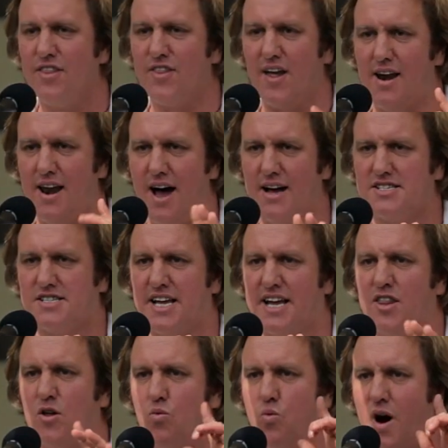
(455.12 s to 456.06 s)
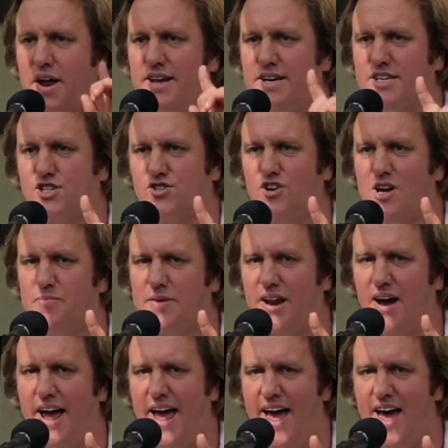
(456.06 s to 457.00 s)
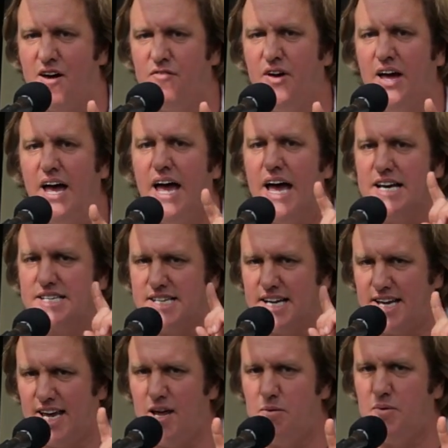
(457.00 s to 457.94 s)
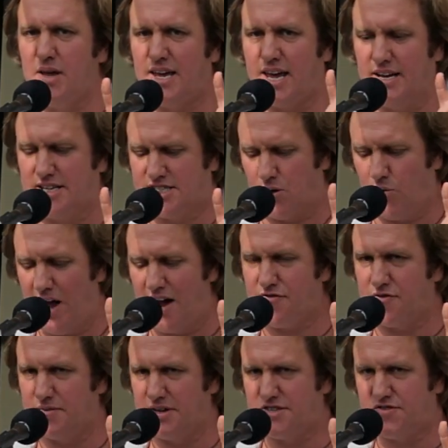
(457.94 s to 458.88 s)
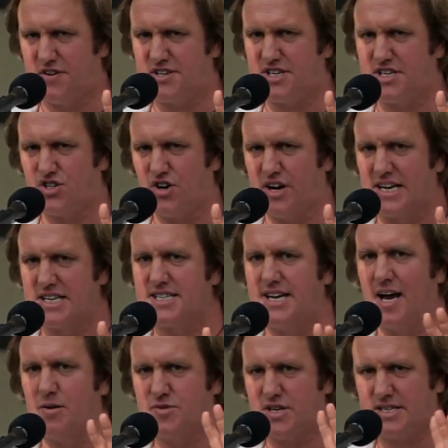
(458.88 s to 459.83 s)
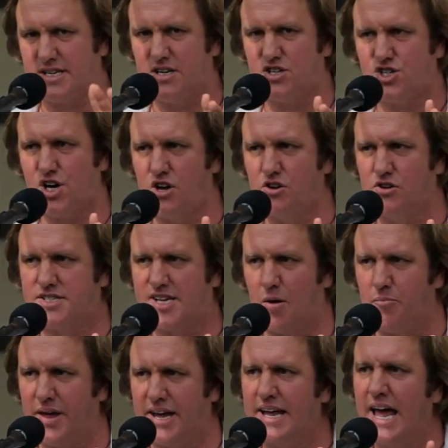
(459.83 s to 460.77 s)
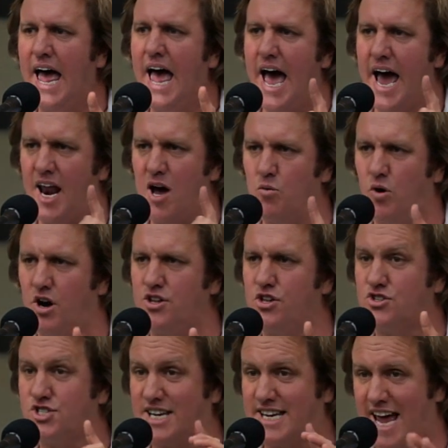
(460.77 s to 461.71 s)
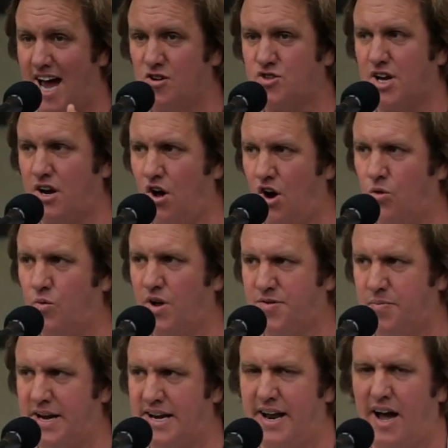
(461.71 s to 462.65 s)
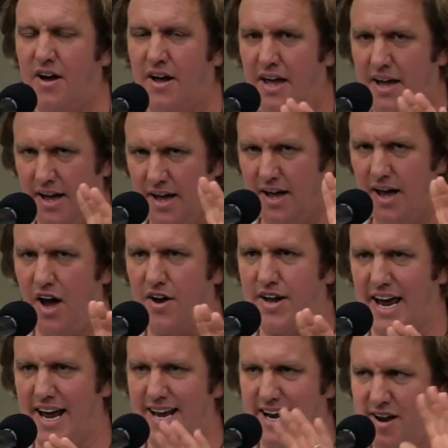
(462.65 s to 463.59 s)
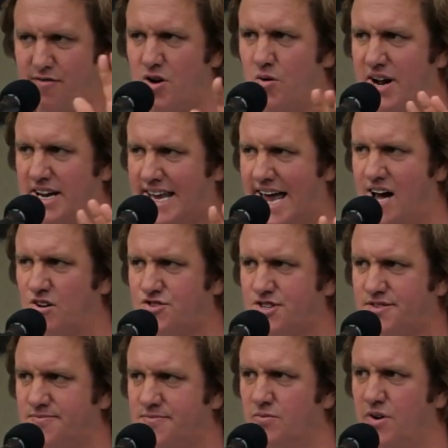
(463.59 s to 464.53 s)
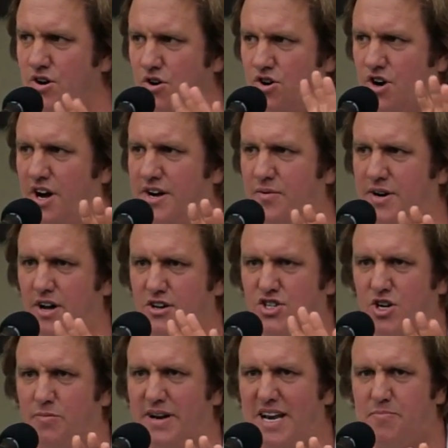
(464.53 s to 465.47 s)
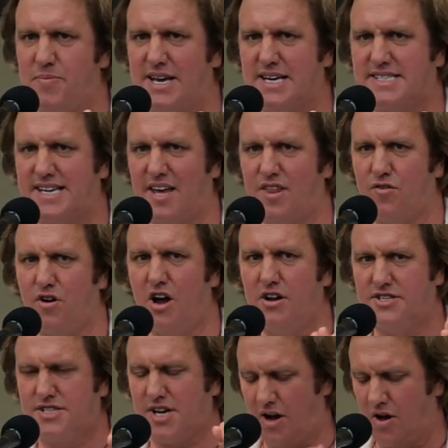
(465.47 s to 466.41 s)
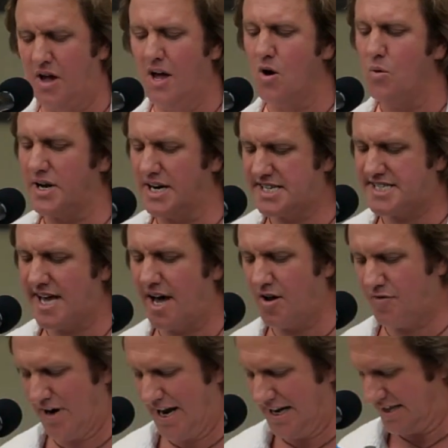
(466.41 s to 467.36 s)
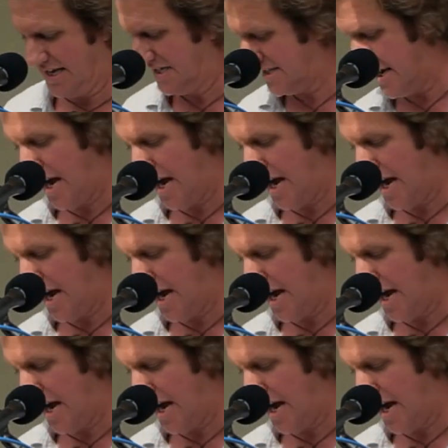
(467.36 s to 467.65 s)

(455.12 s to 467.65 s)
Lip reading: The last thing, the one extreme that I have is to keep kids away from these fizzy drinks. Now, I'm just going to show you something, and I want you to count along with me. Now, okay, can everyone count? We're all good? We're not too many beers down the road? So we're going to start off like this.